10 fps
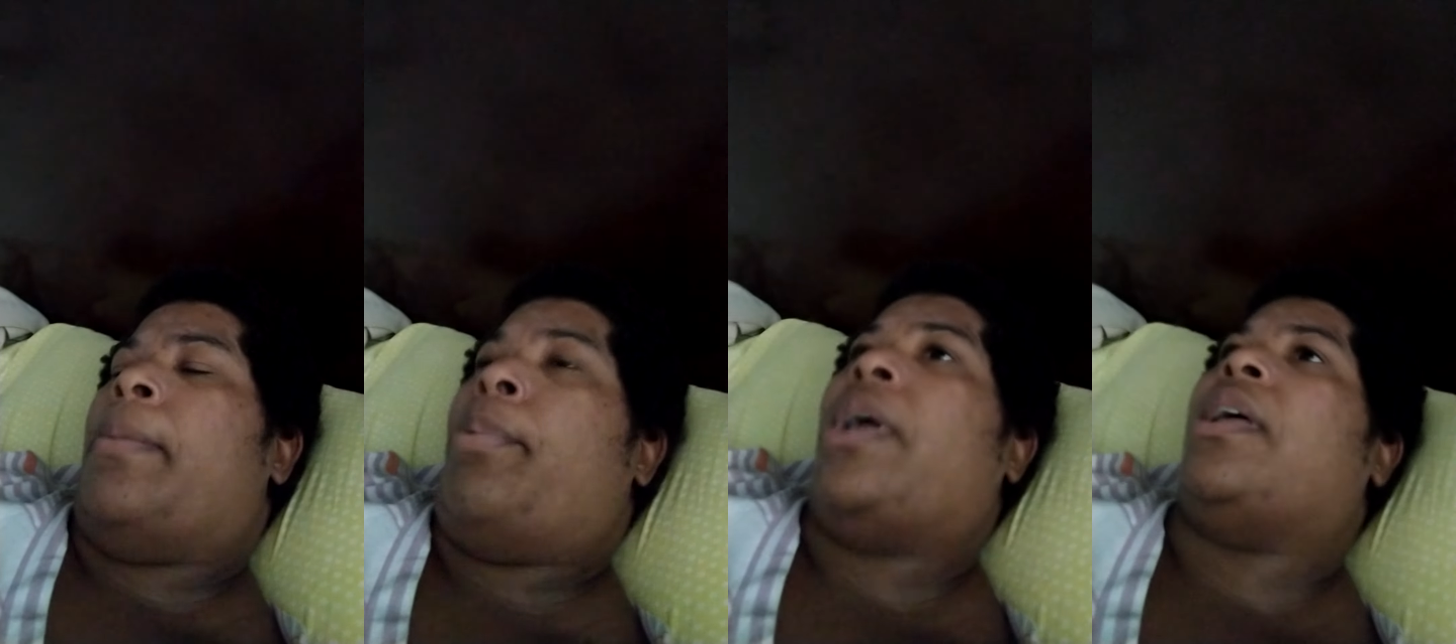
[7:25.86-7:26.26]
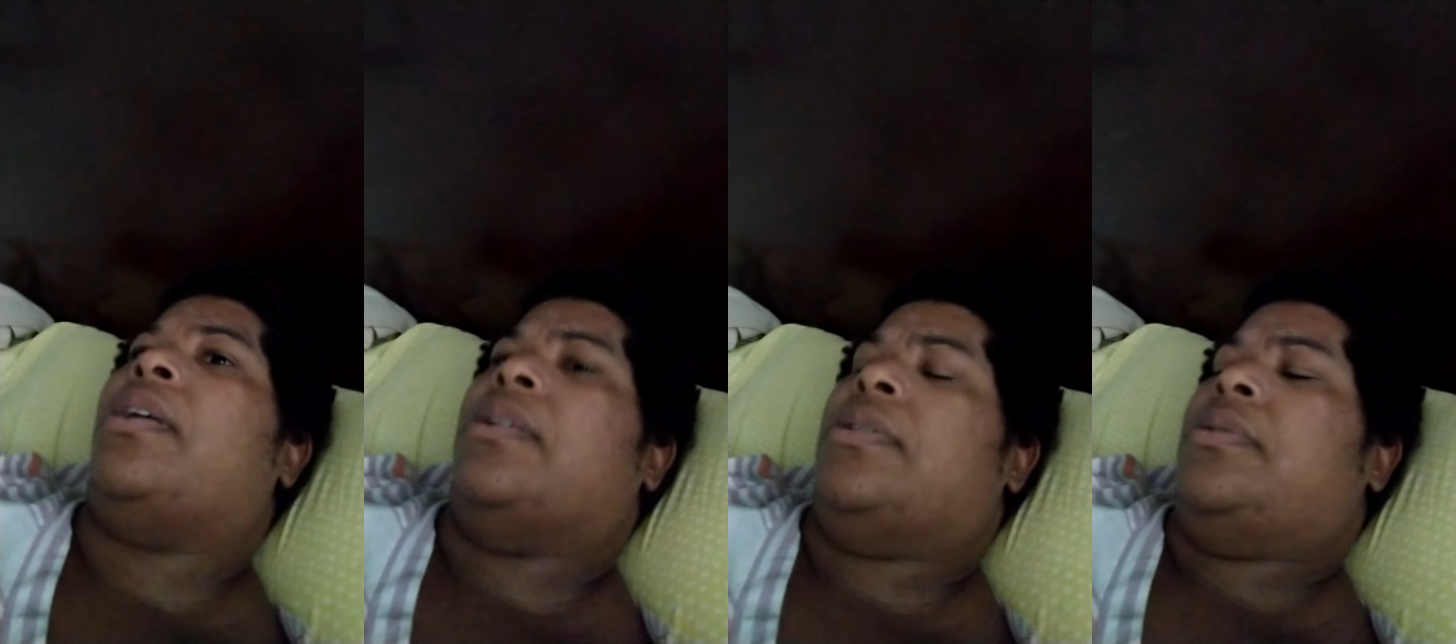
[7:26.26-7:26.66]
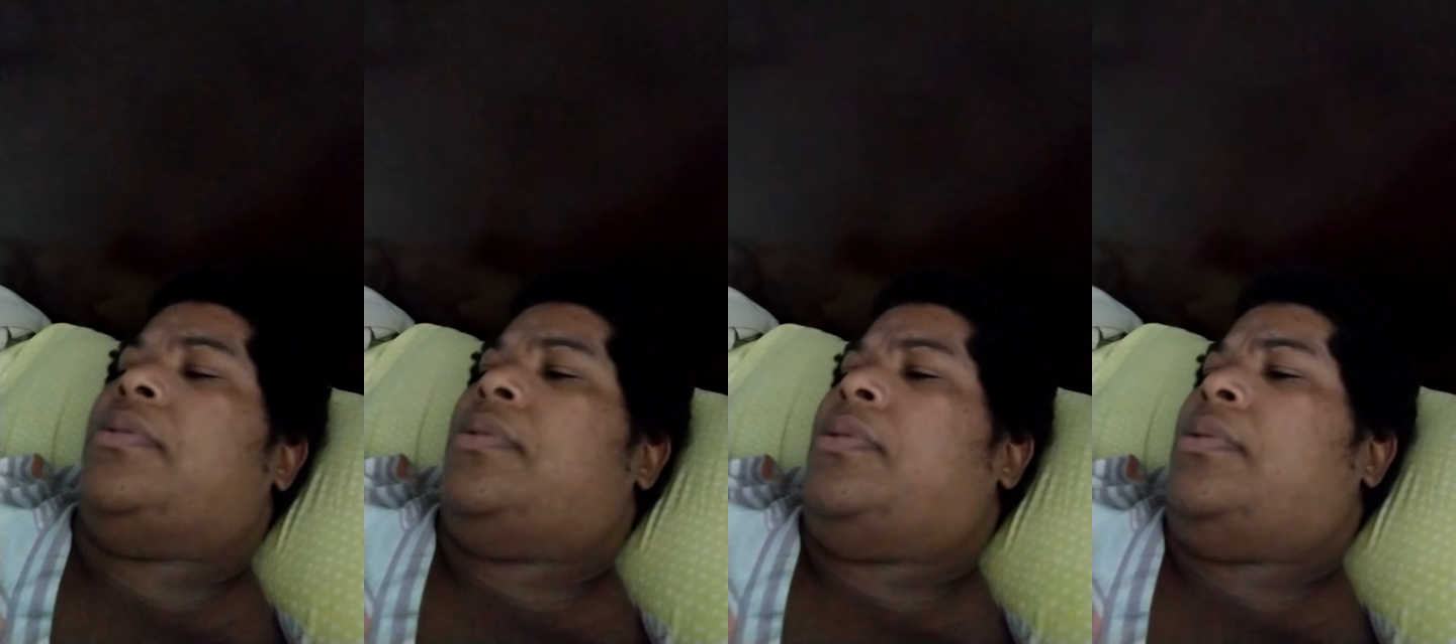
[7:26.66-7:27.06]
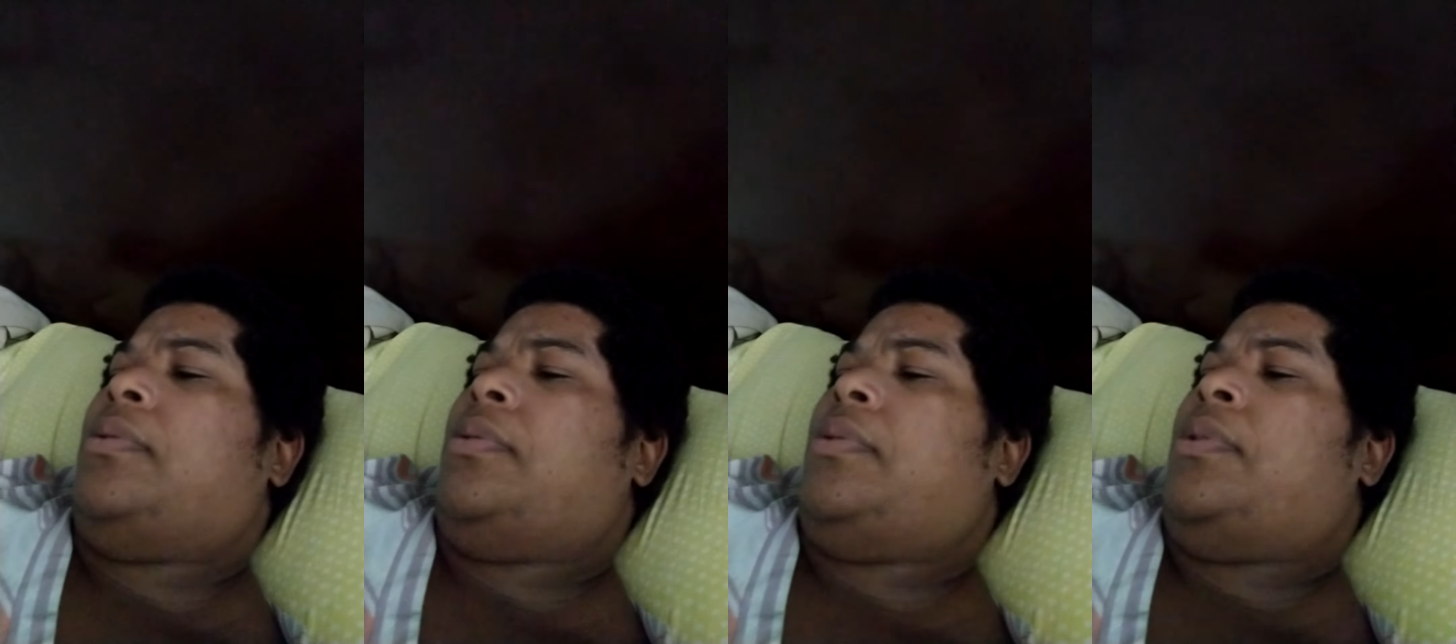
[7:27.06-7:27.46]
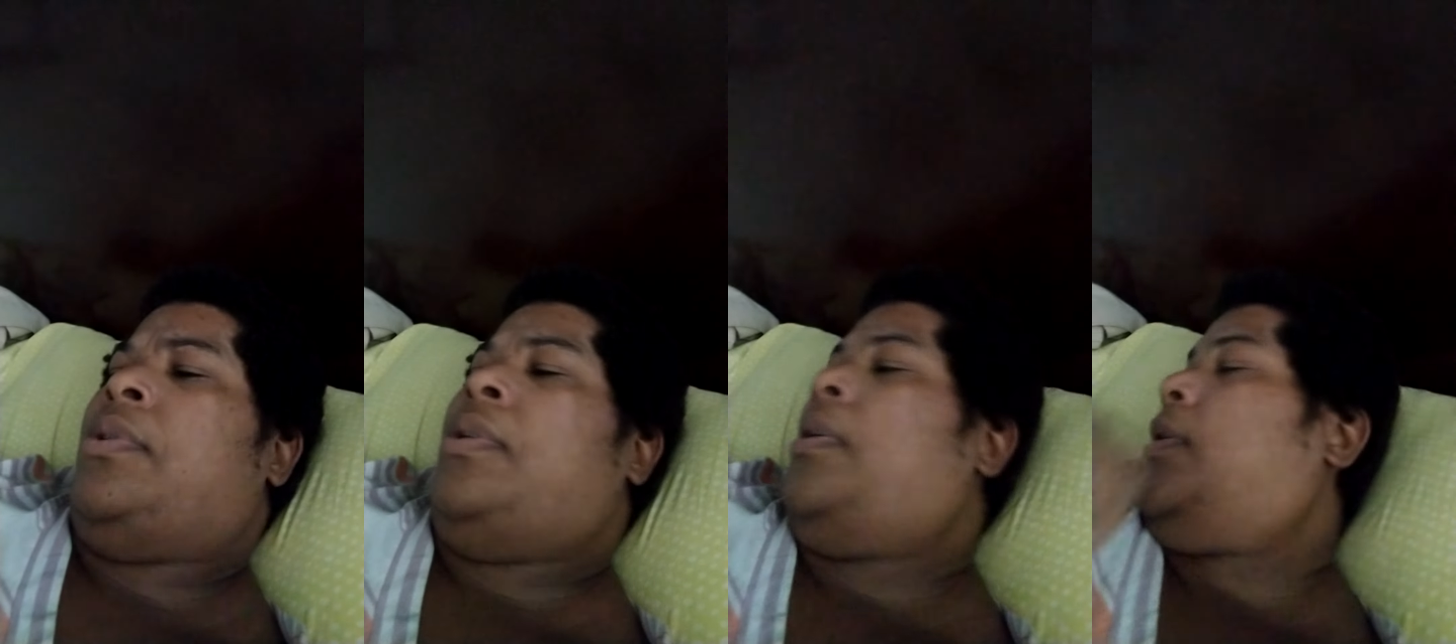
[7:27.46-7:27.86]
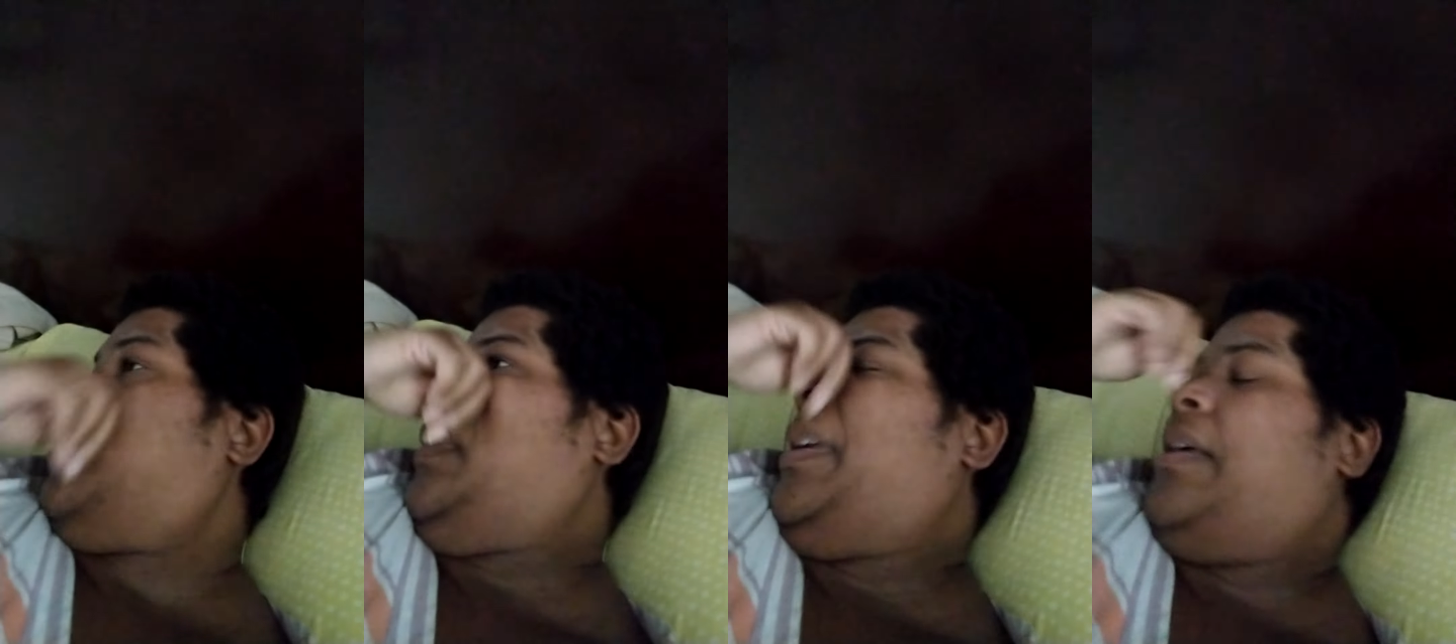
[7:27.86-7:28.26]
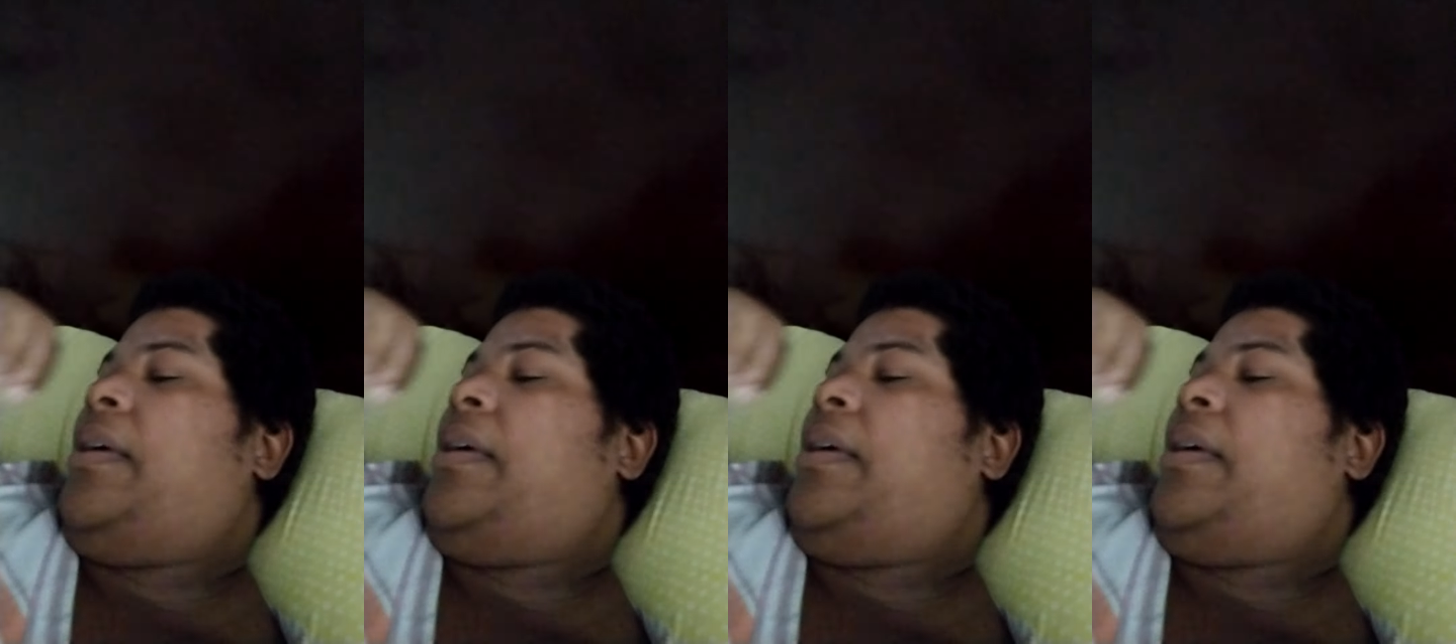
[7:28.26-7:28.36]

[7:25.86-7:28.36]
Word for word: But, you know,